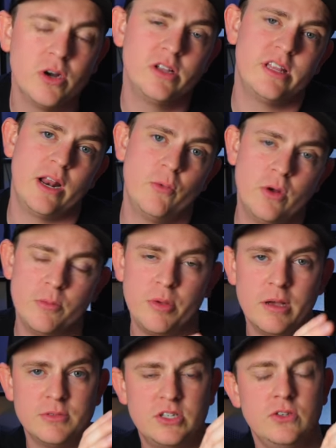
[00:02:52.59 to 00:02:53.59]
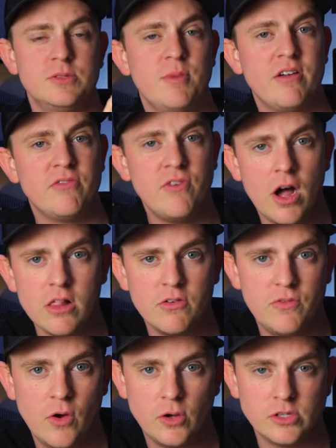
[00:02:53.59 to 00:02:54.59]
worried that I wouldn't be able to use my
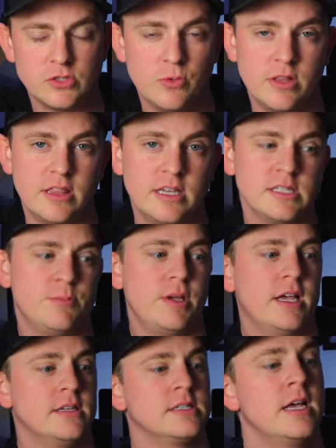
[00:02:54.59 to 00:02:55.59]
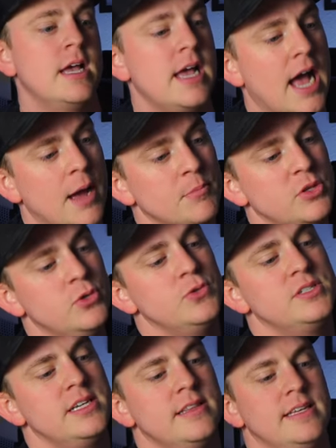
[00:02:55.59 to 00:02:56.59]
follow focus with this because I'm
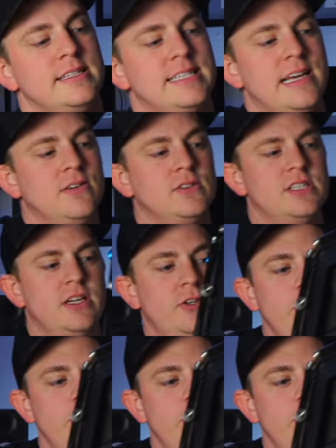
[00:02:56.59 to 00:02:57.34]
using the Tilta